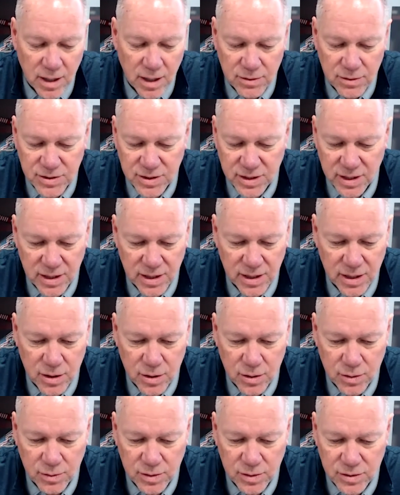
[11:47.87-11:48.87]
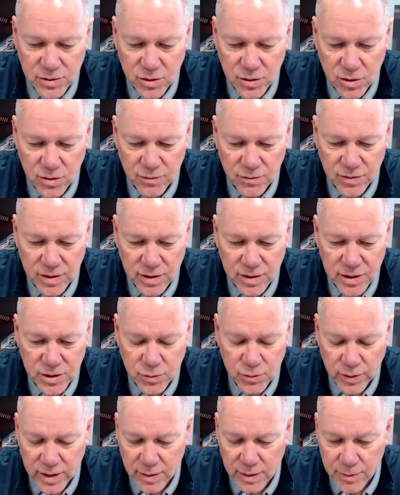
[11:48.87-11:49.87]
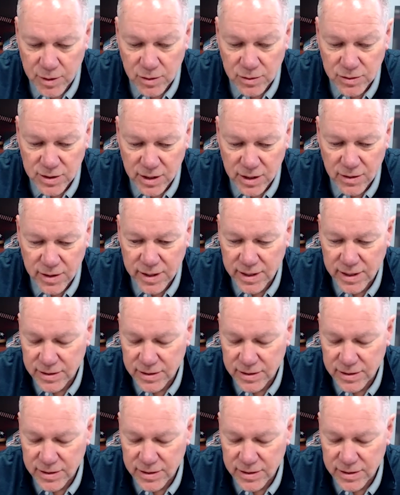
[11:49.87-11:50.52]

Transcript: Our CEO served in the Israeli military.